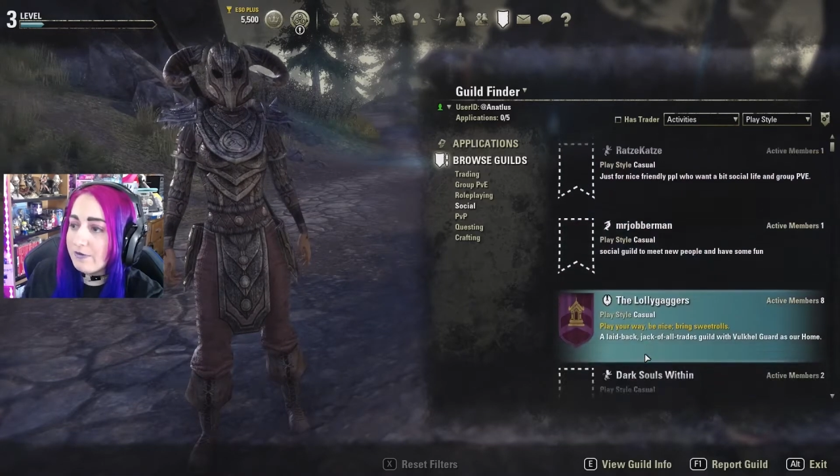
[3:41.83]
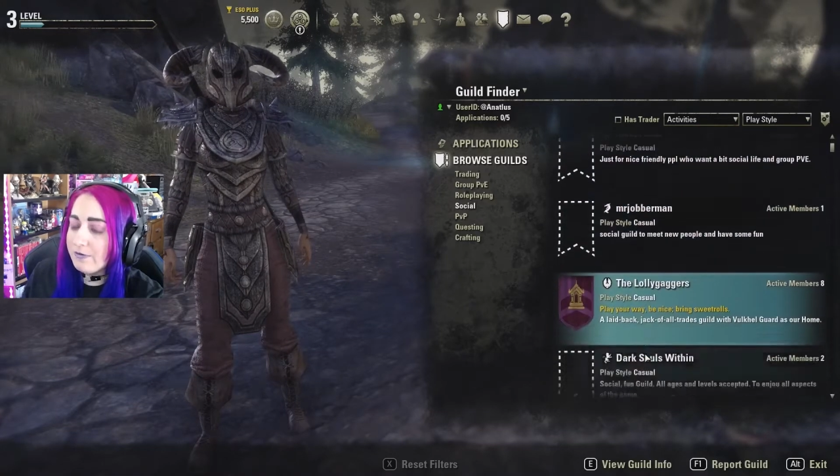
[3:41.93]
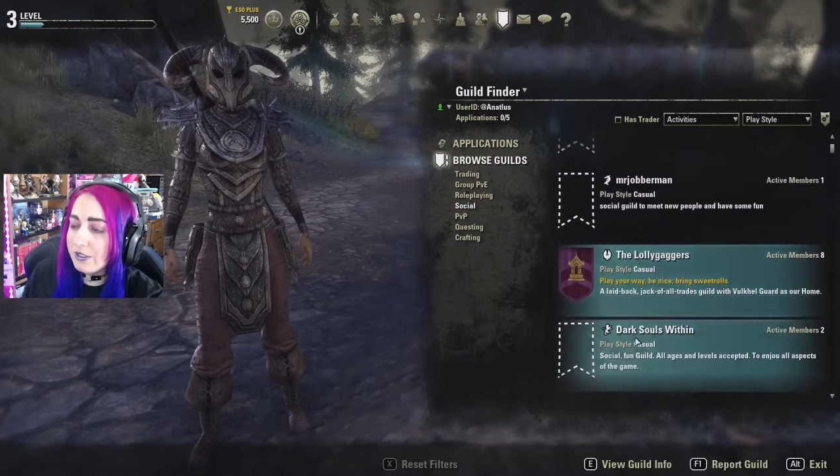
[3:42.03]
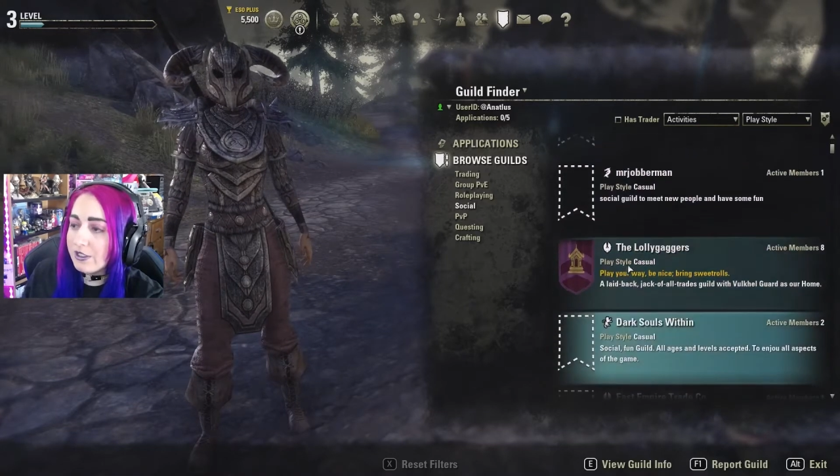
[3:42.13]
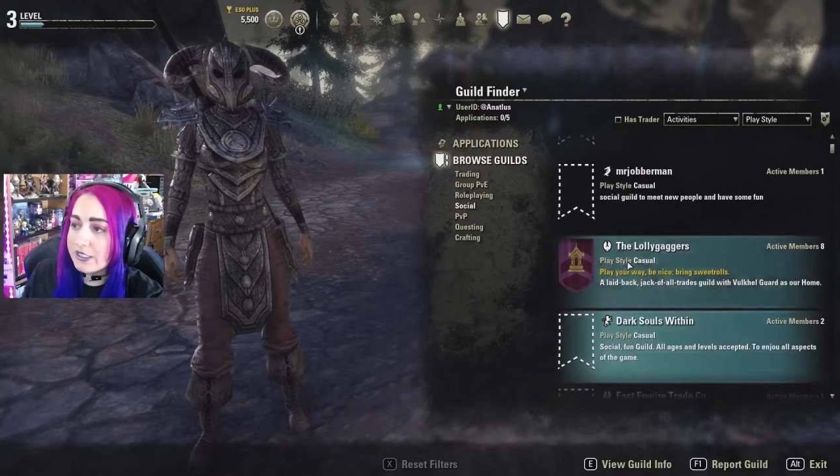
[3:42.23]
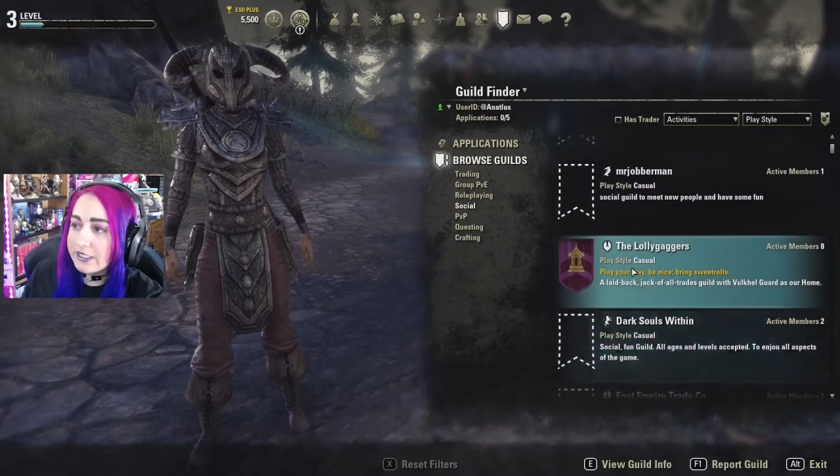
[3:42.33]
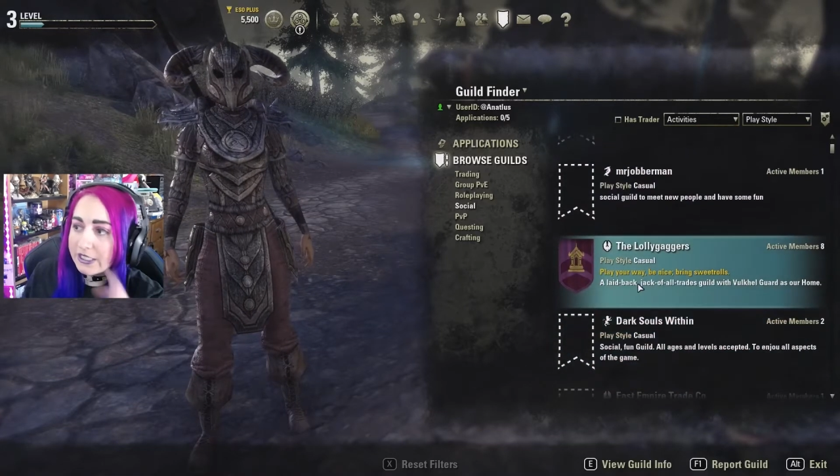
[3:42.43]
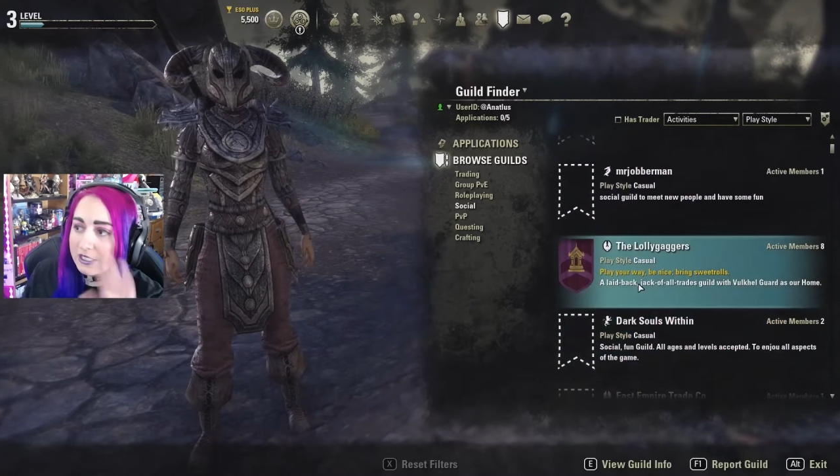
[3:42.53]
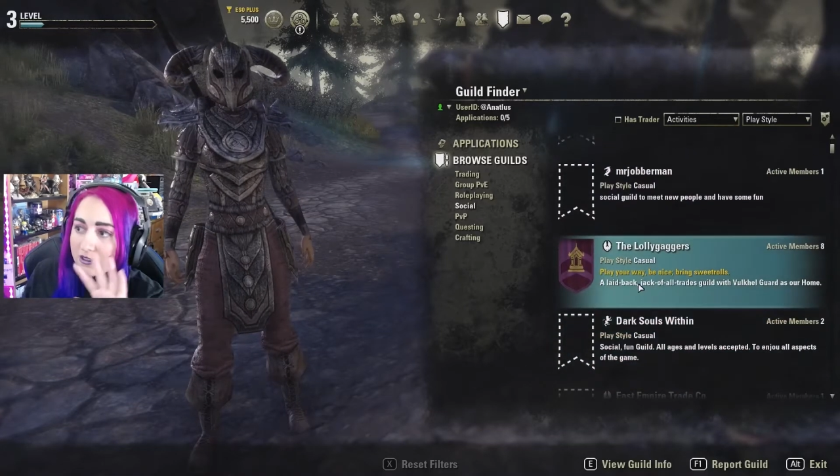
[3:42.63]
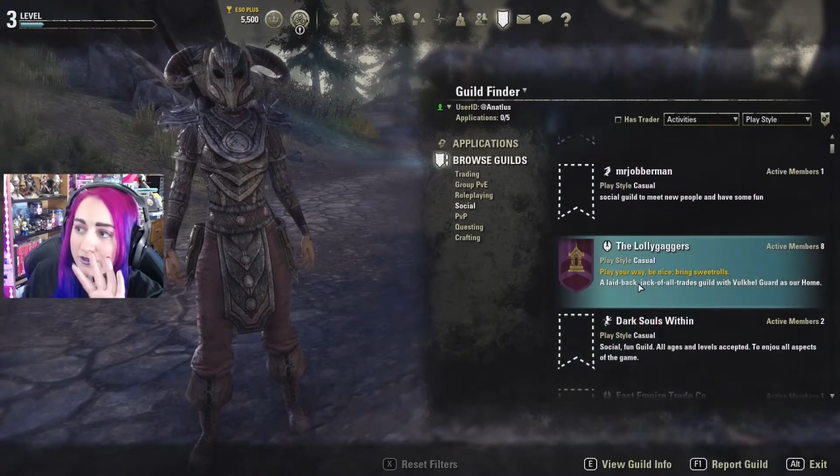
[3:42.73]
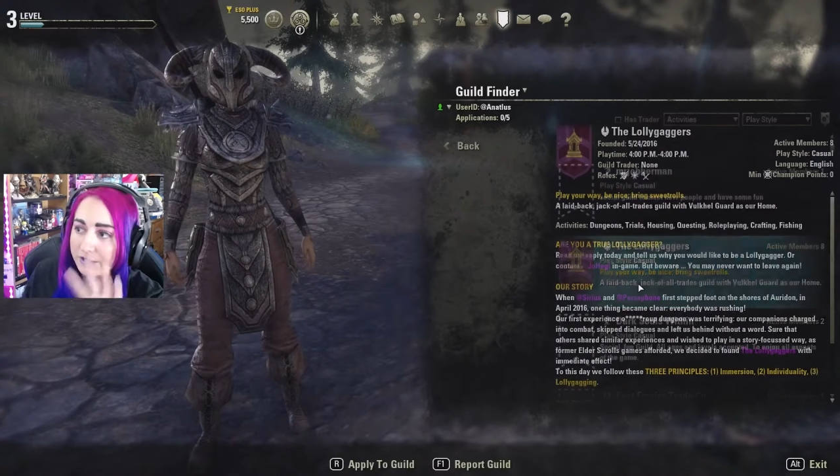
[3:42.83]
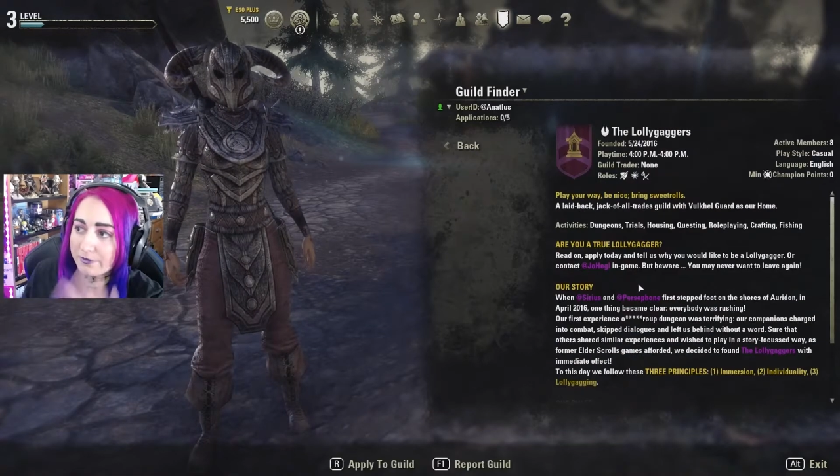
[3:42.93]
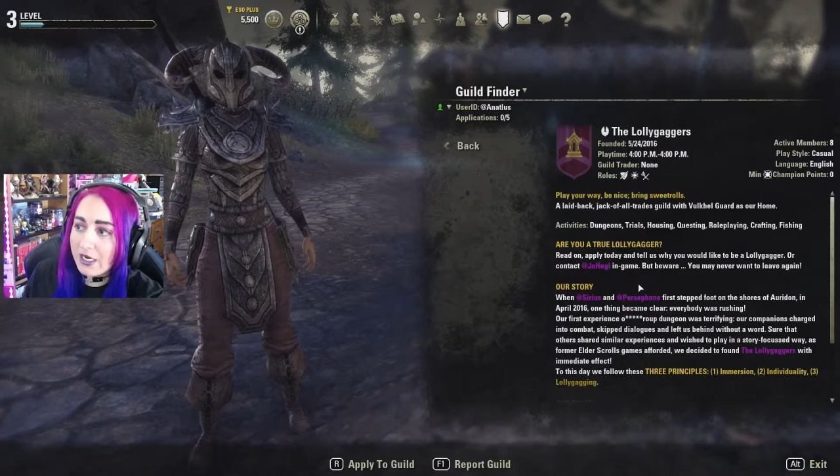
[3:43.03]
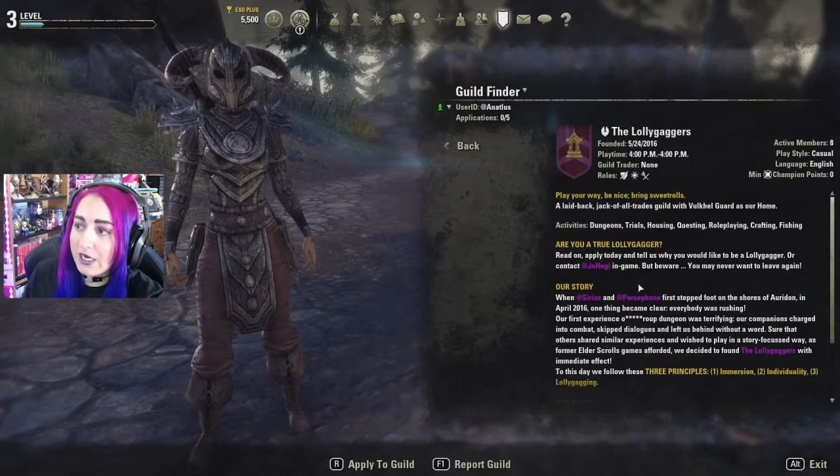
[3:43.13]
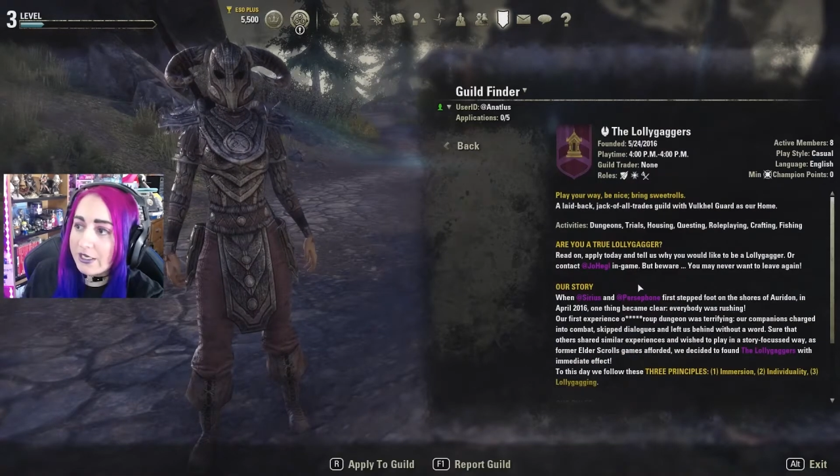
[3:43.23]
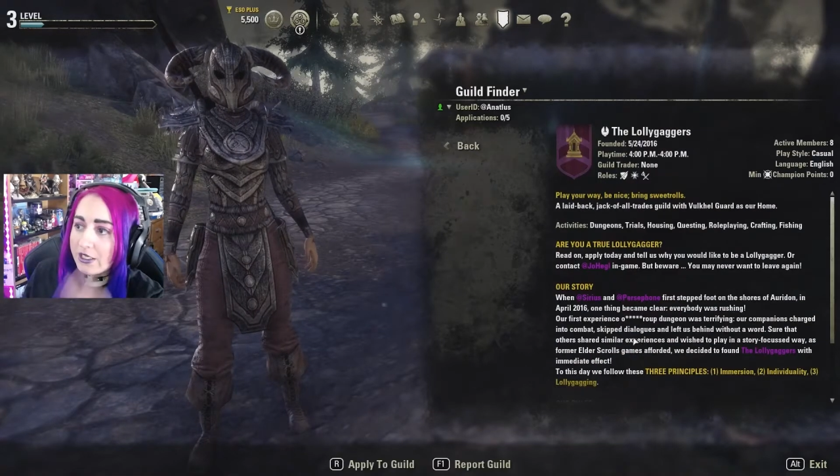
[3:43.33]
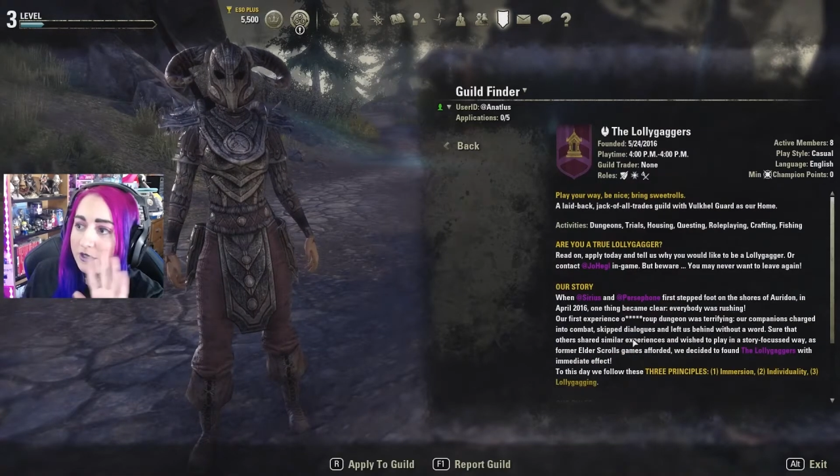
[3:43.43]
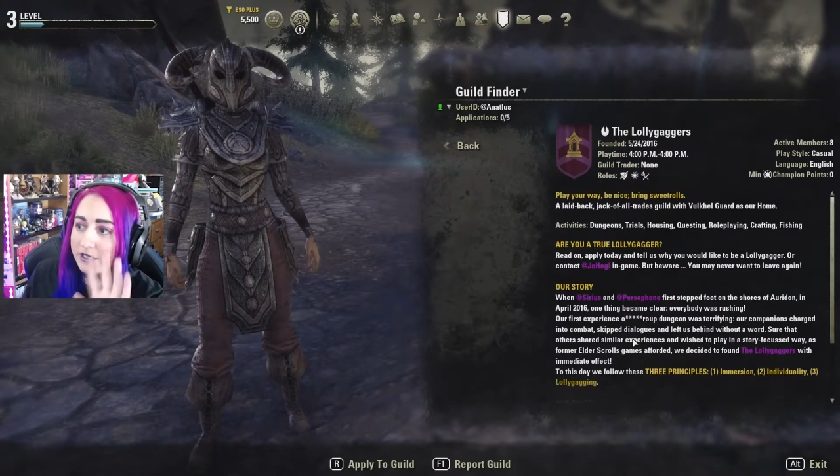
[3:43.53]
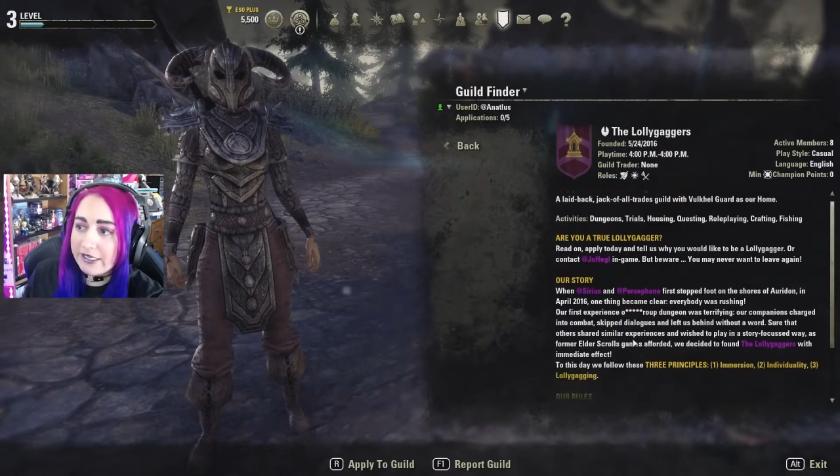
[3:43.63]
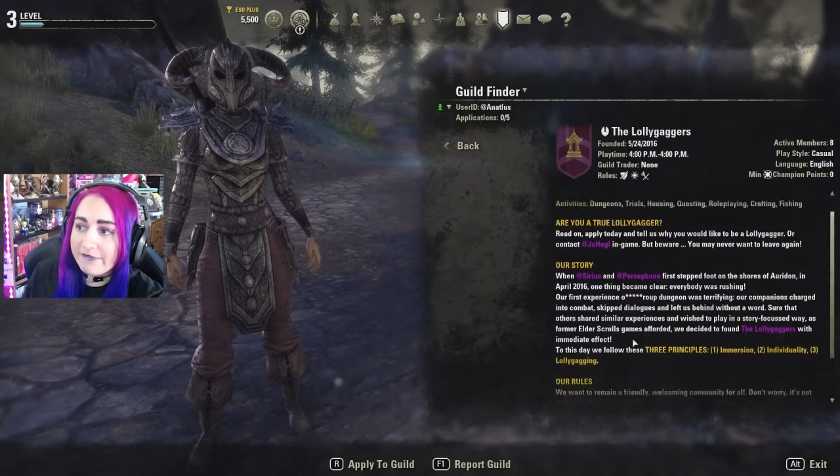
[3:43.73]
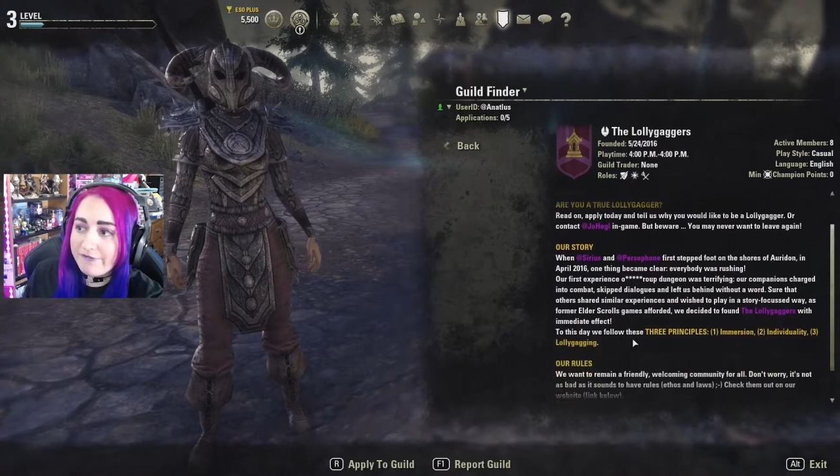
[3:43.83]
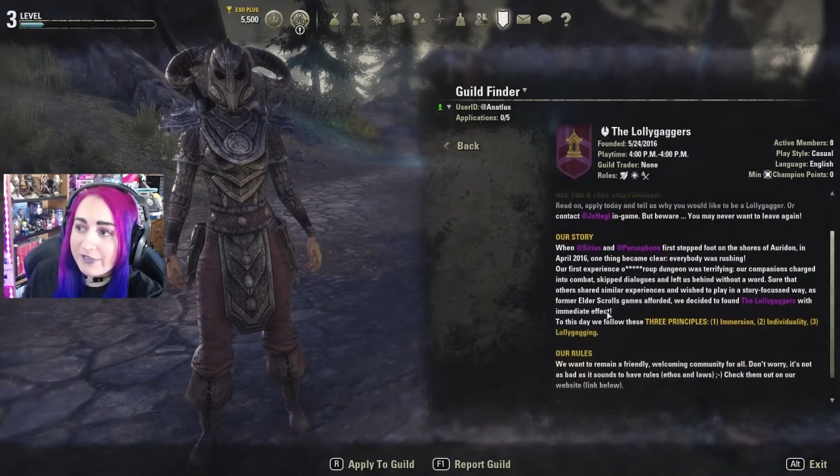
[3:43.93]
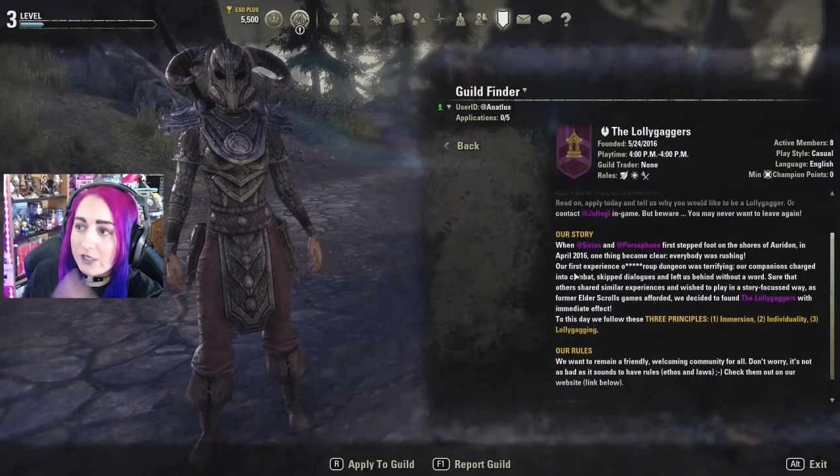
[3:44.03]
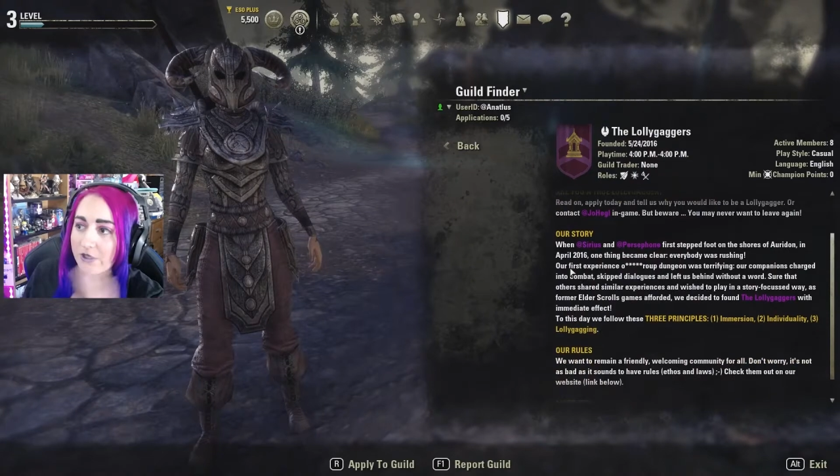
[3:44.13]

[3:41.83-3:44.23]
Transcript: You can see their, their motto, their info,